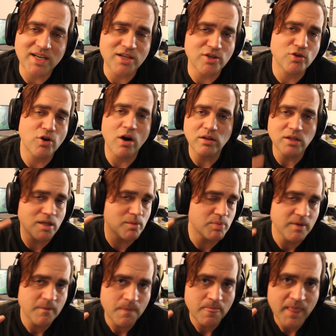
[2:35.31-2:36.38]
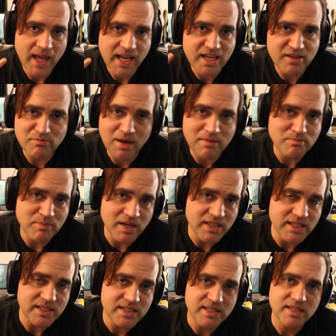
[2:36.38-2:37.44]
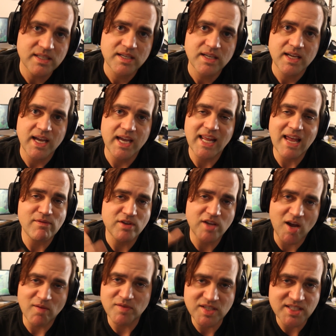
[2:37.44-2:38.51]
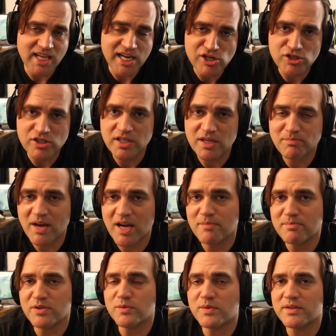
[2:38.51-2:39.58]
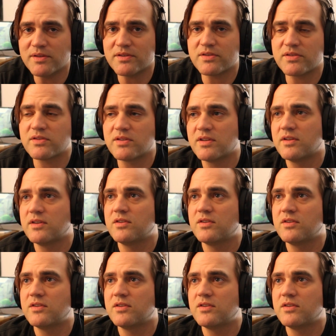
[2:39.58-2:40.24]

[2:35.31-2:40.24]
I didn't call up any of my buddies and have a conversation about Bill Withers.